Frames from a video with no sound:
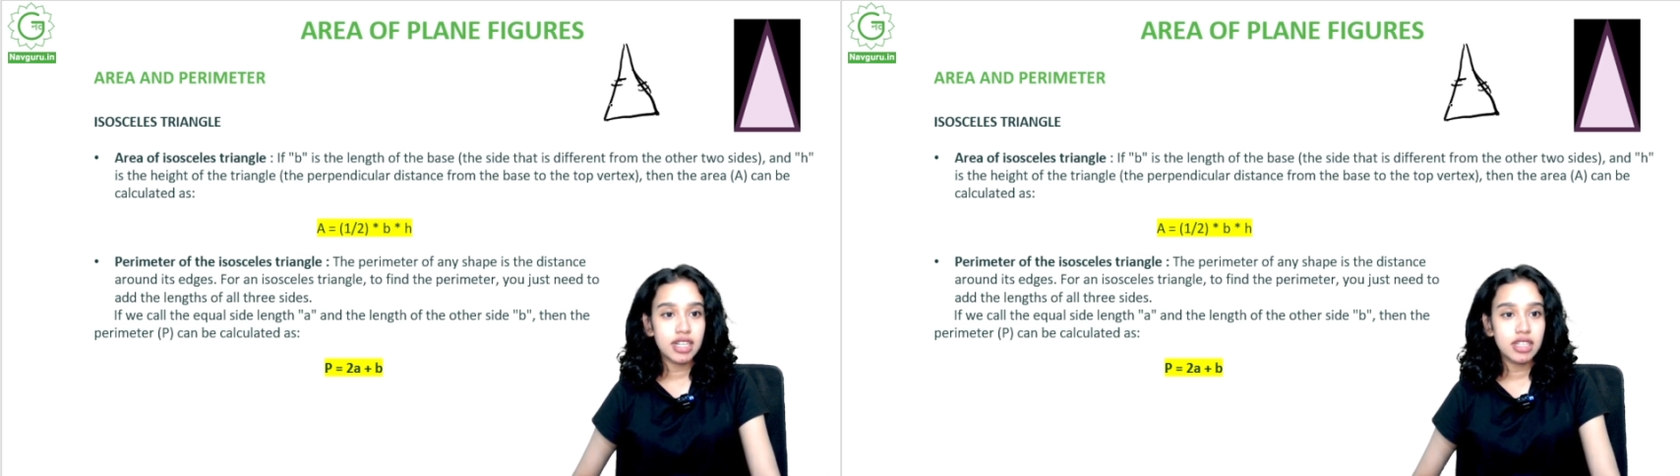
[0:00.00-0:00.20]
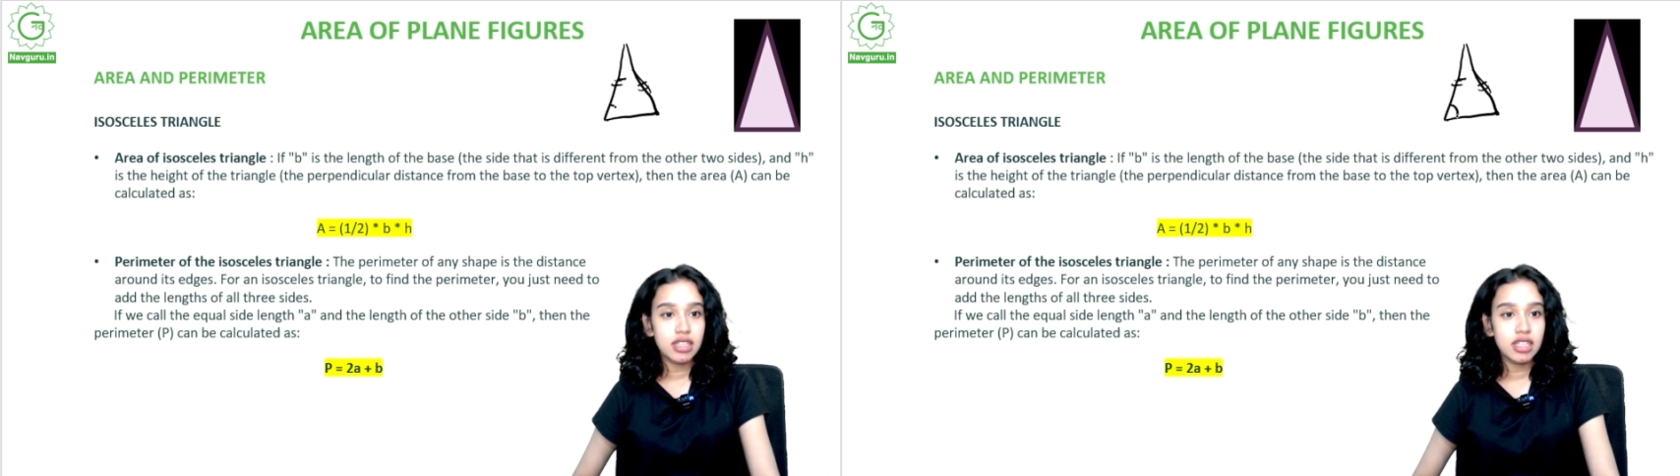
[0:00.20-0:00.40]

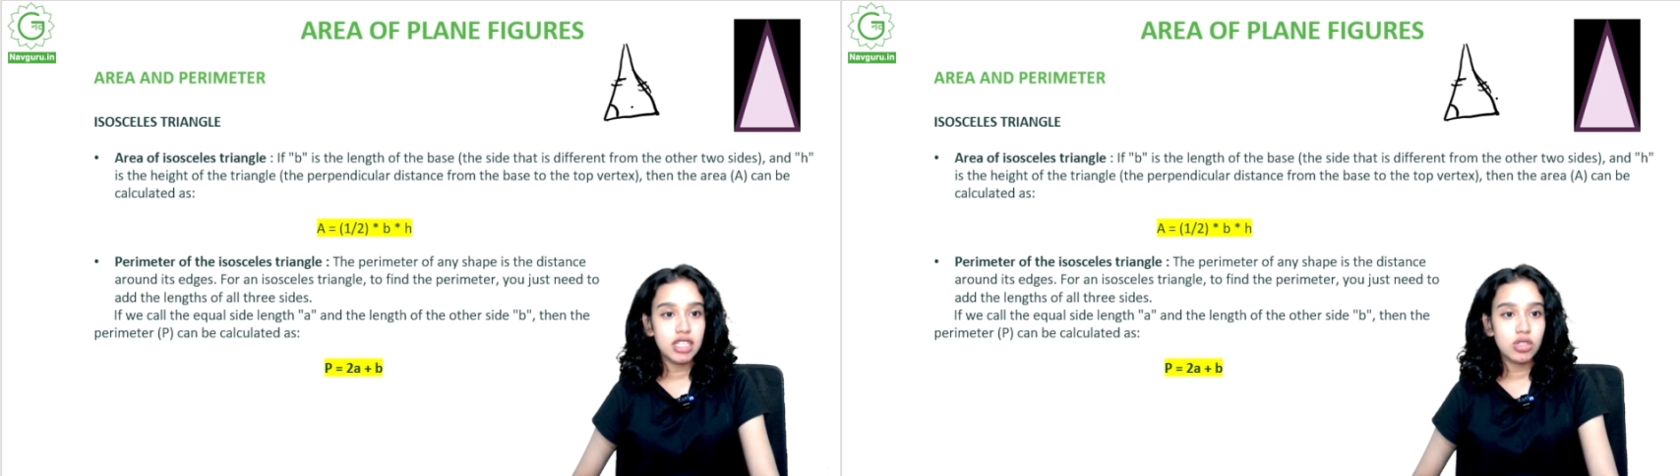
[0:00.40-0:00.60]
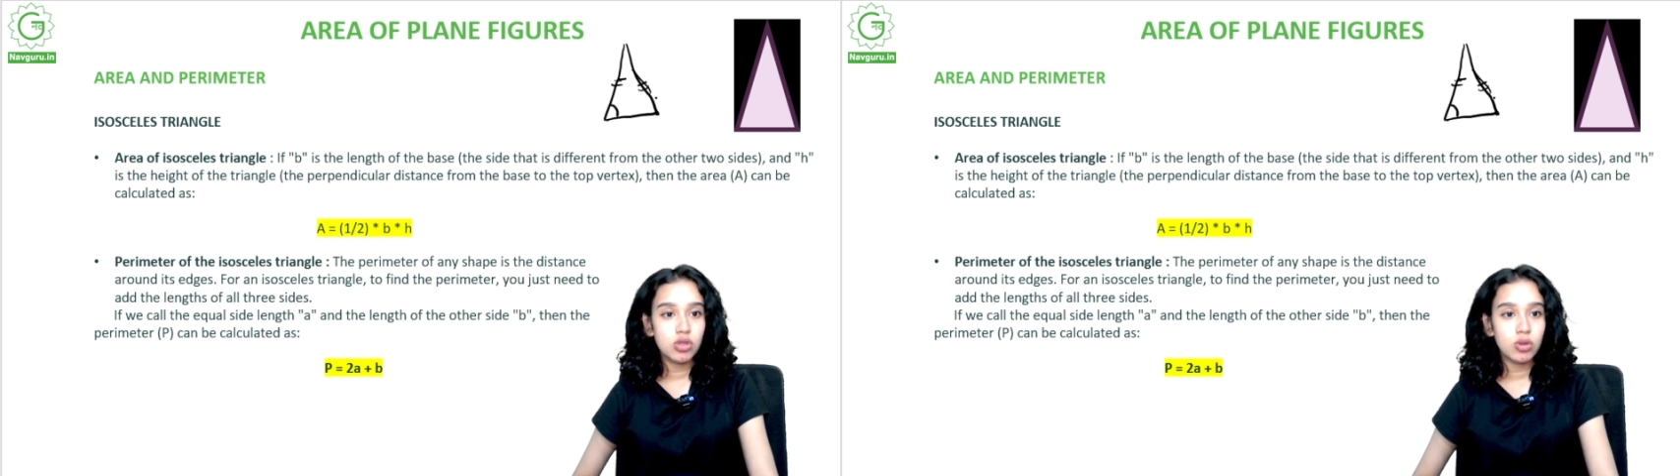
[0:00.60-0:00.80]
And
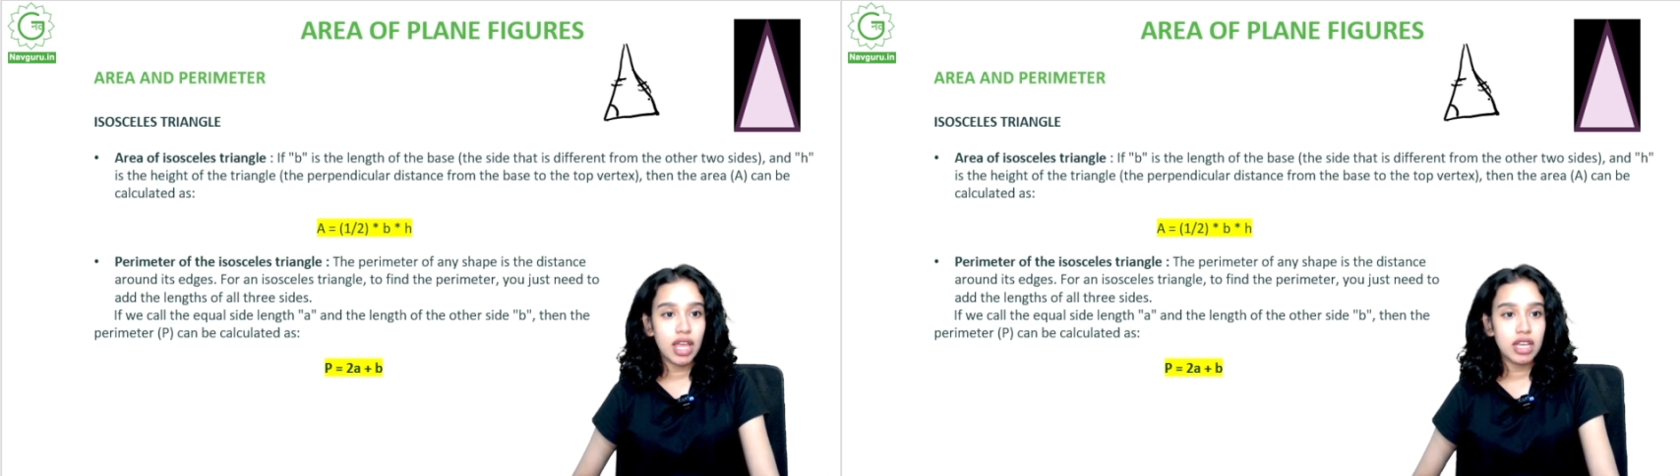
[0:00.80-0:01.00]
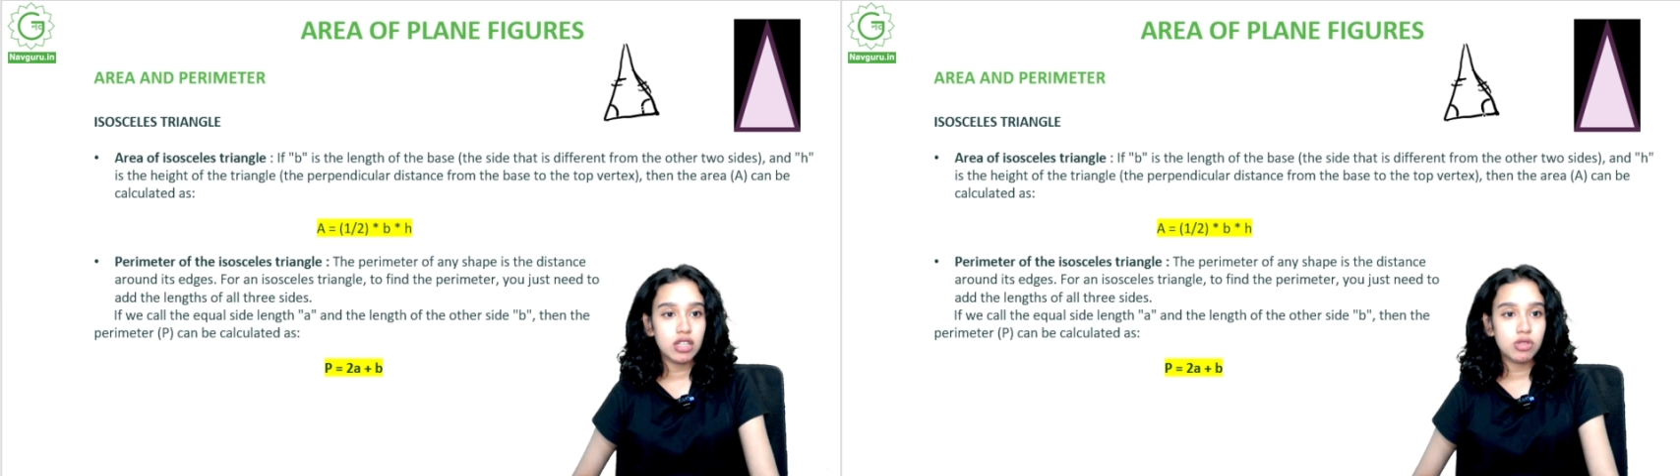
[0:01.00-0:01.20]
these two
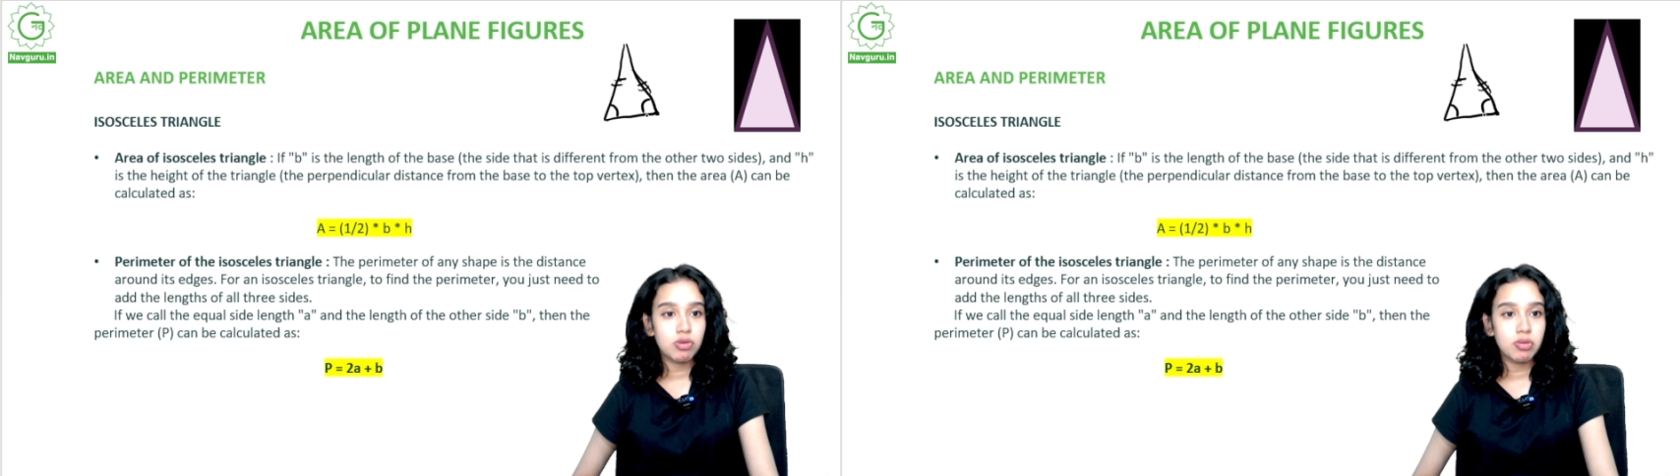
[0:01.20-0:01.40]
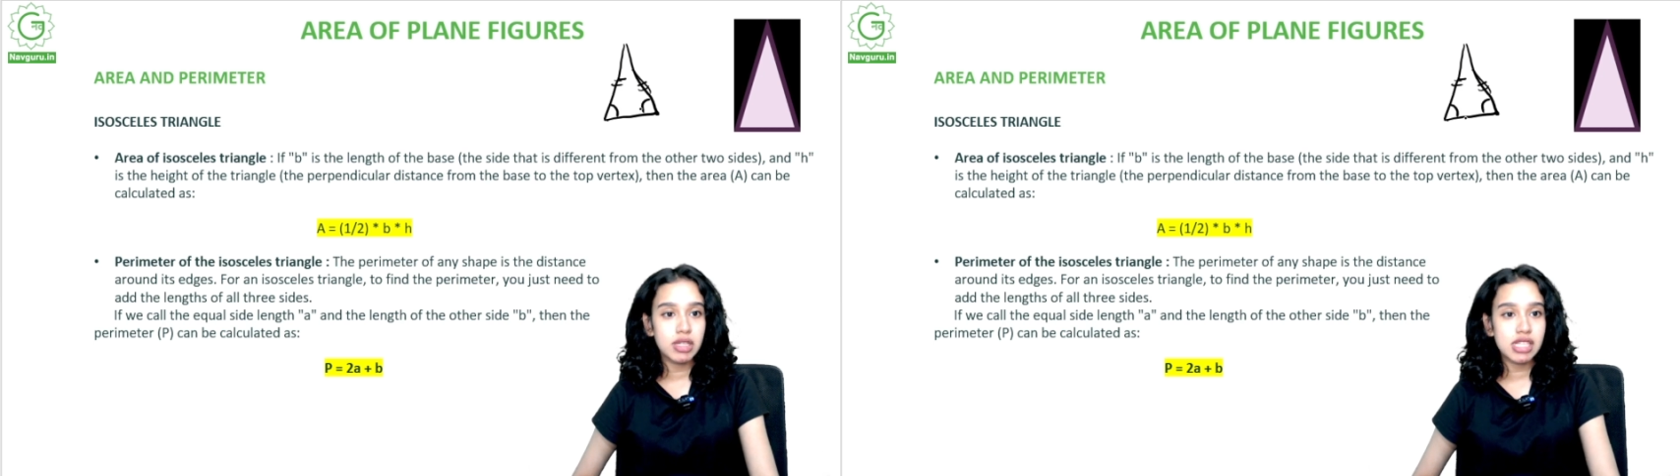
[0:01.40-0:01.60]
angles
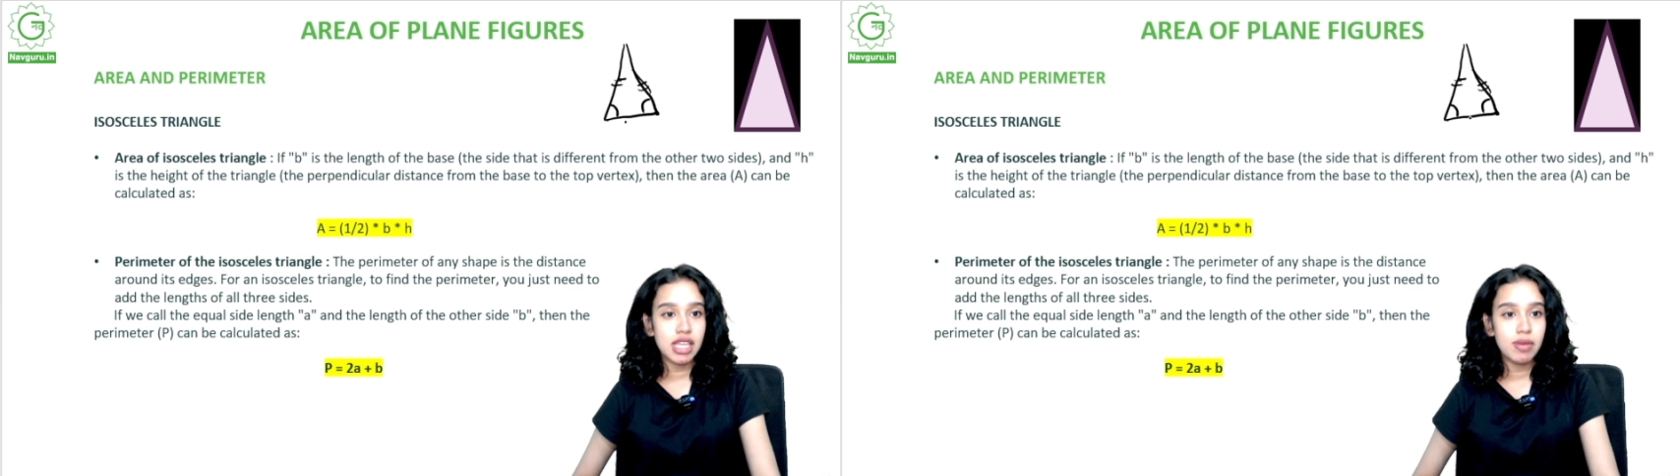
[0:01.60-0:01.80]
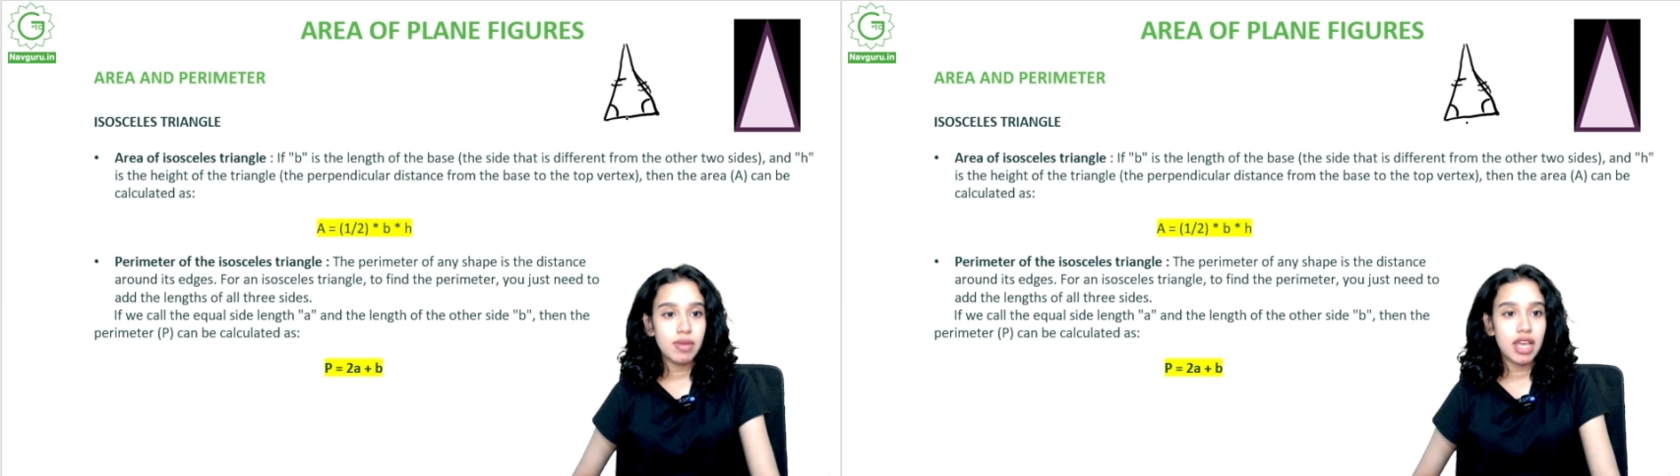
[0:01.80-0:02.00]
would be same,